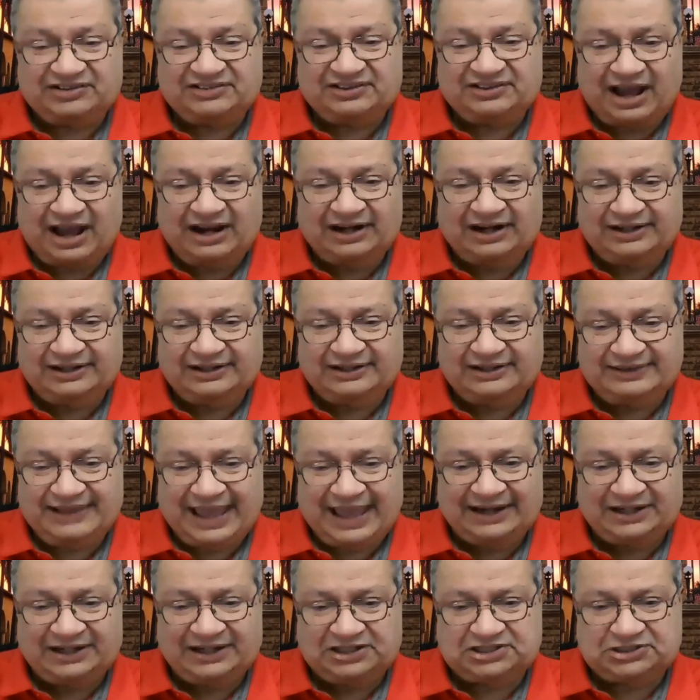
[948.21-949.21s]
is harder
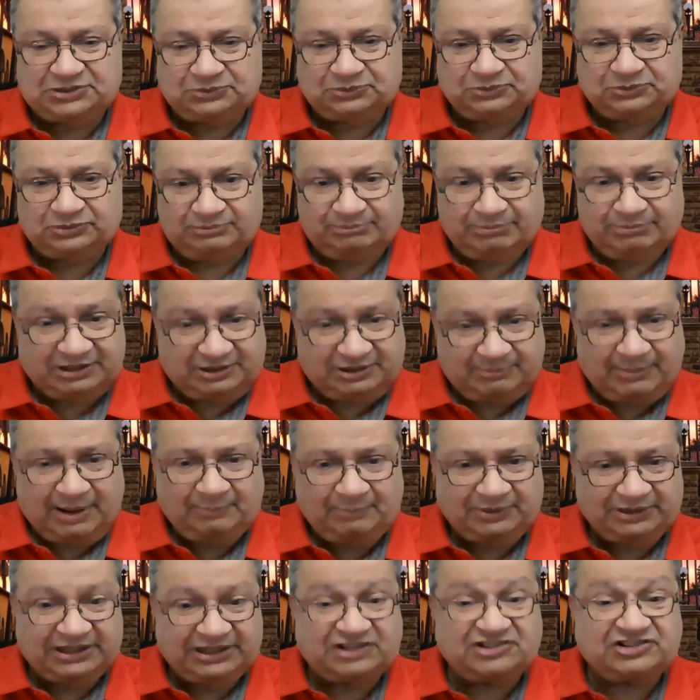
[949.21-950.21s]
than 2. But
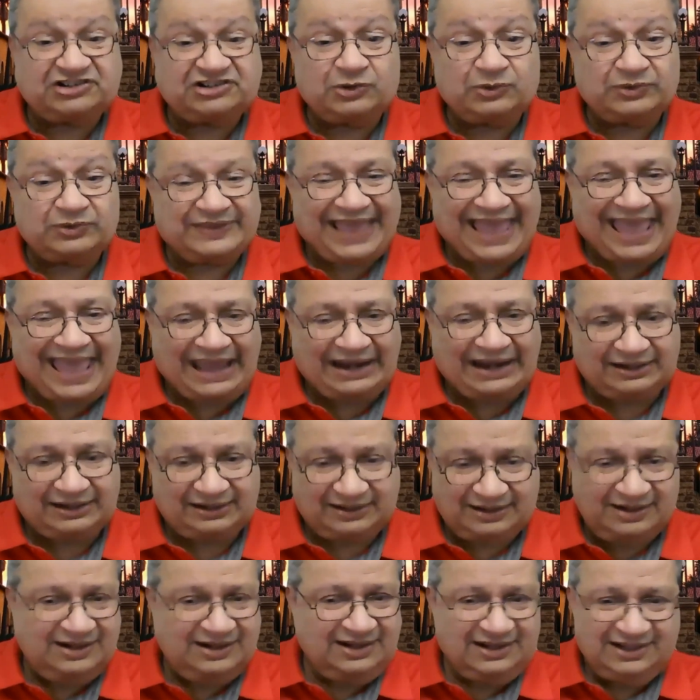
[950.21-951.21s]
remember, there's no then.
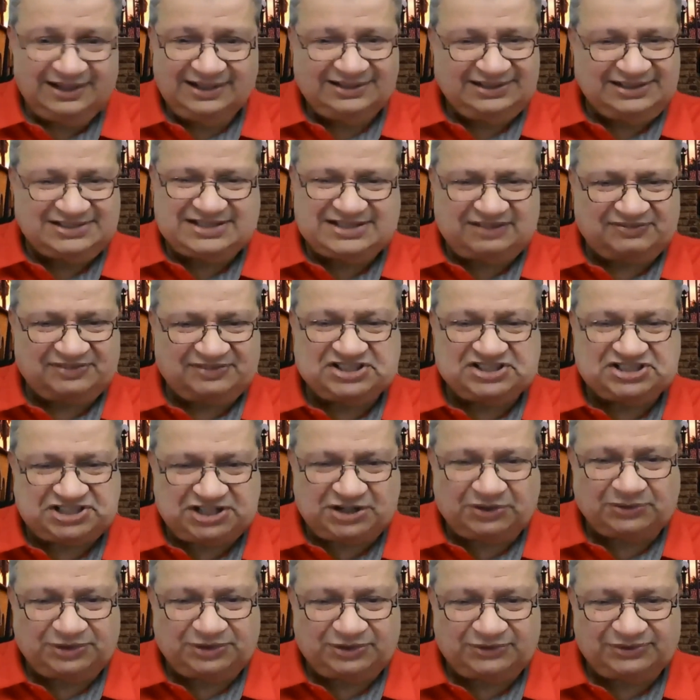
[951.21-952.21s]
The 7s
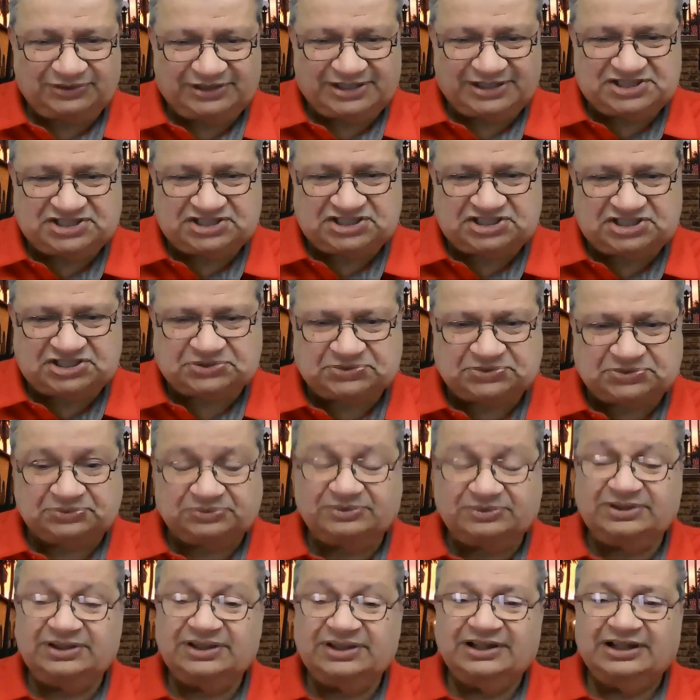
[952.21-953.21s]
don't know there's a
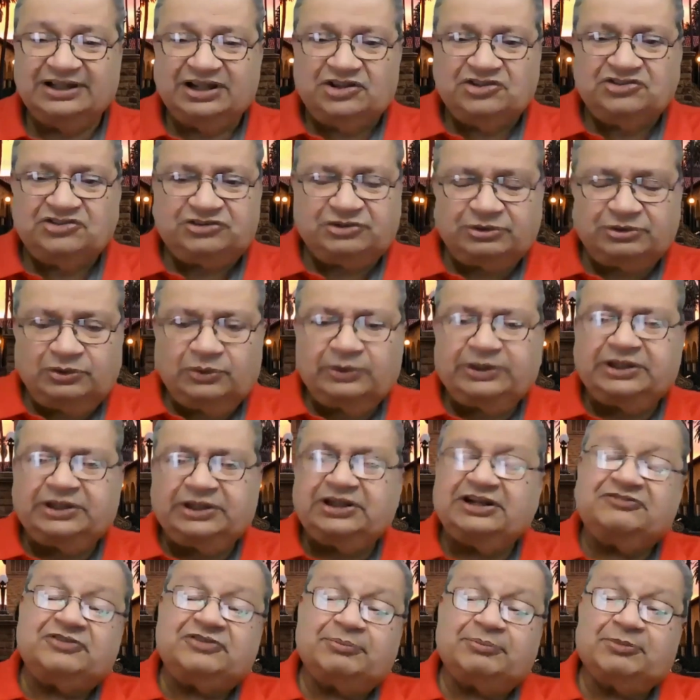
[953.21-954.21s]
2. So look
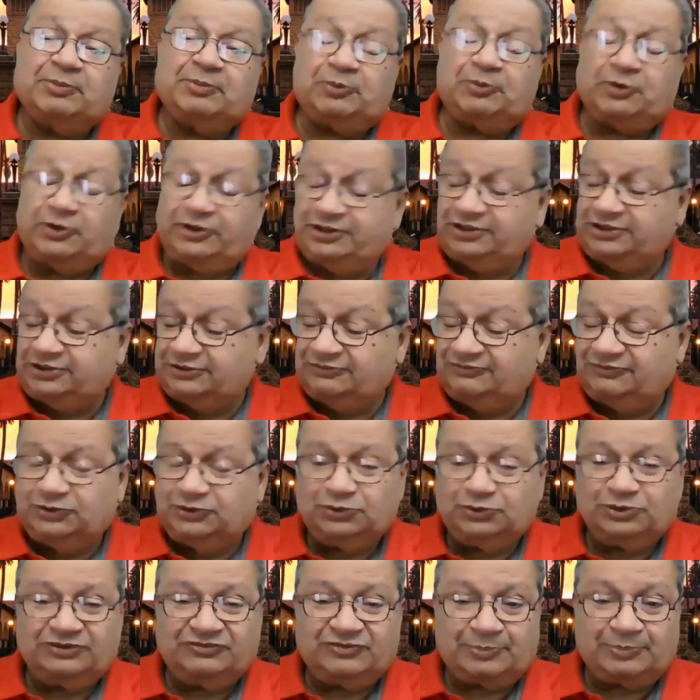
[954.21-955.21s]
at it from the point of
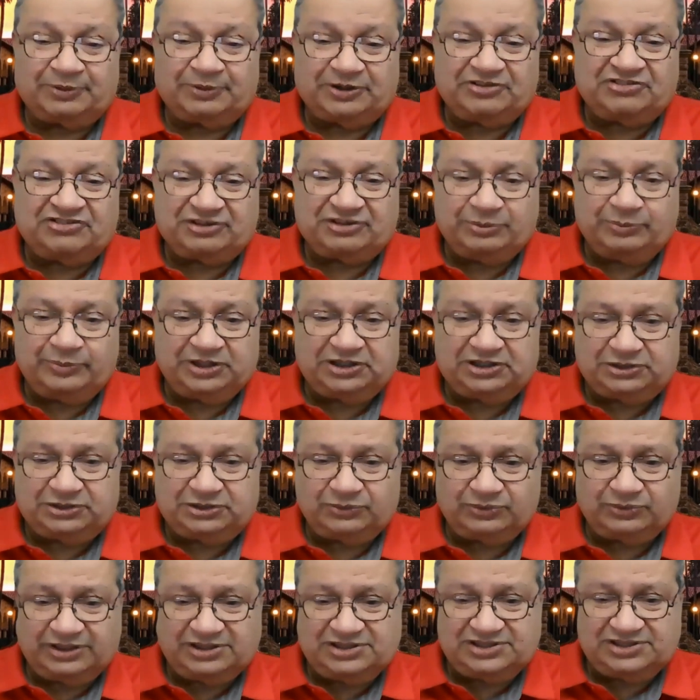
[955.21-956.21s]
view of a person with
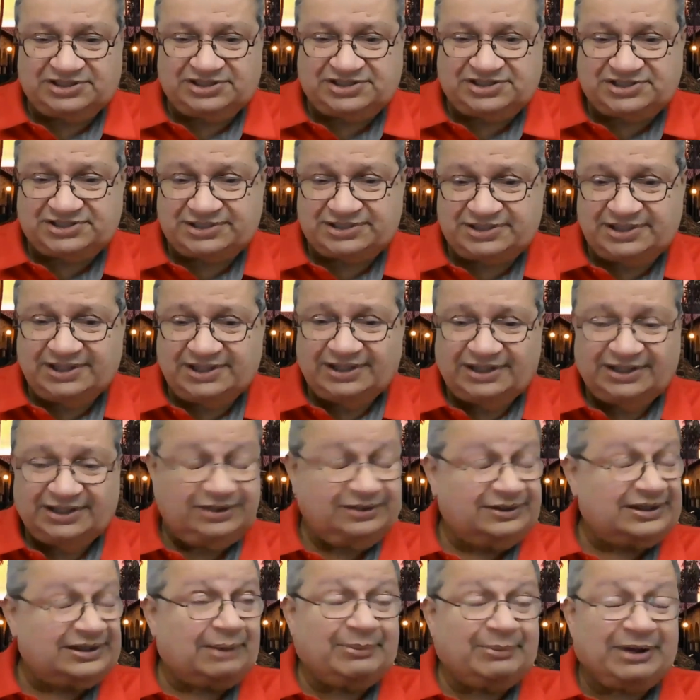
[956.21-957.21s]
2 digits.
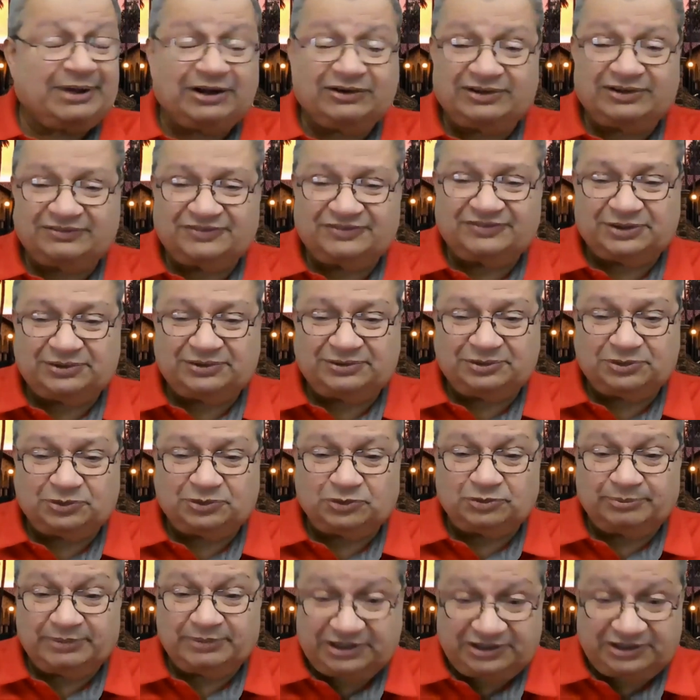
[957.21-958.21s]
You come out of your
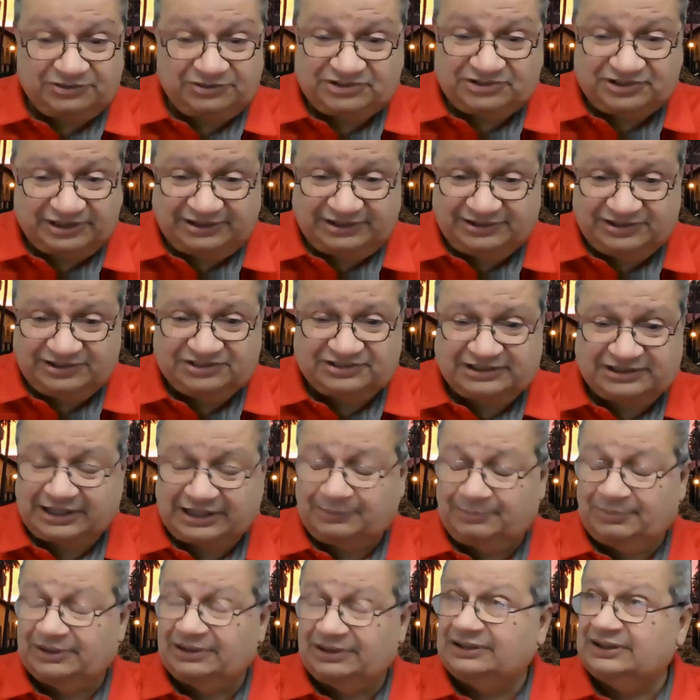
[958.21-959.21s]
room and you see this
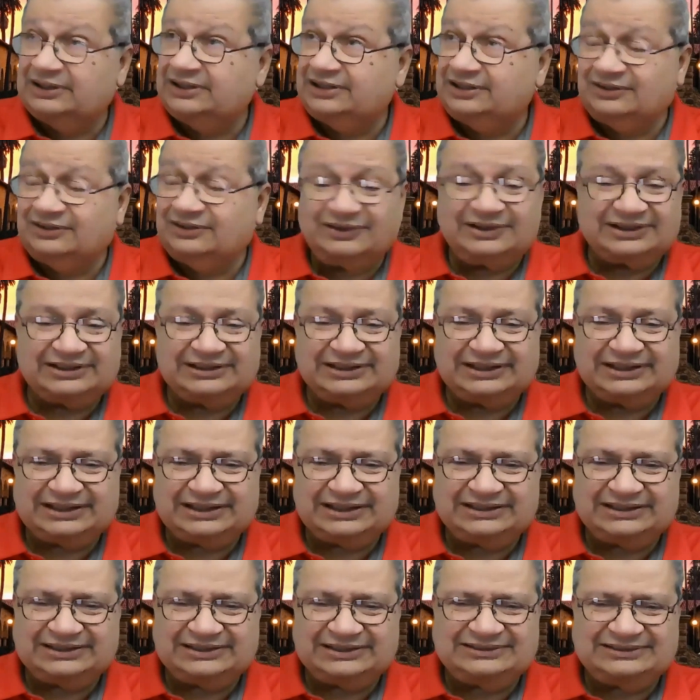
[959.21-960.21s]
table and you look at the
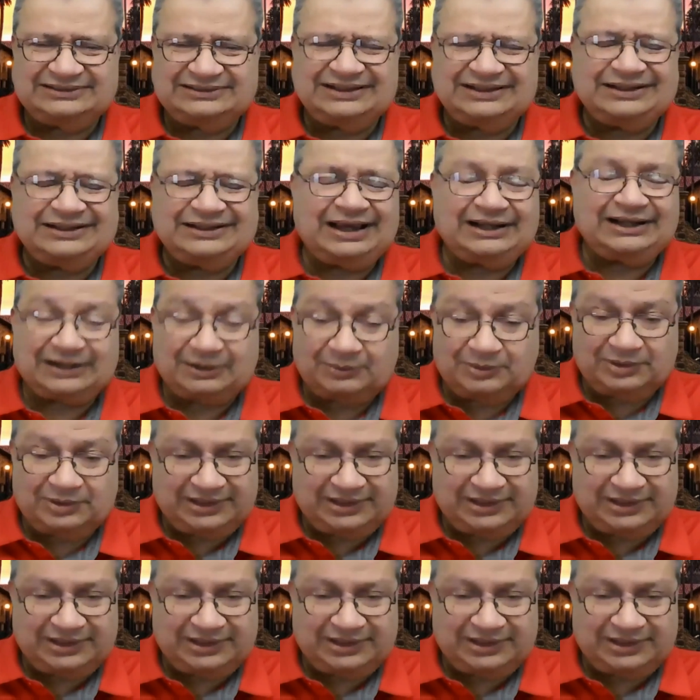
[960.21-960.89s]
cake and you think, God, I